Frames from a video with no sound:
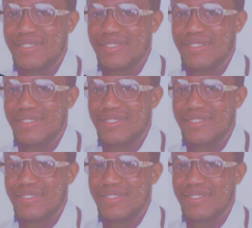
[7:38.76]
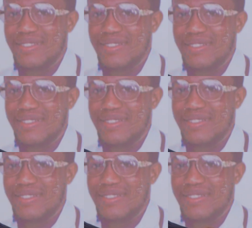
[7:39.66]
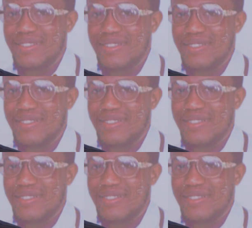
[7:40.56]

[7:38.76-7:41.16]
This person isn't speaking.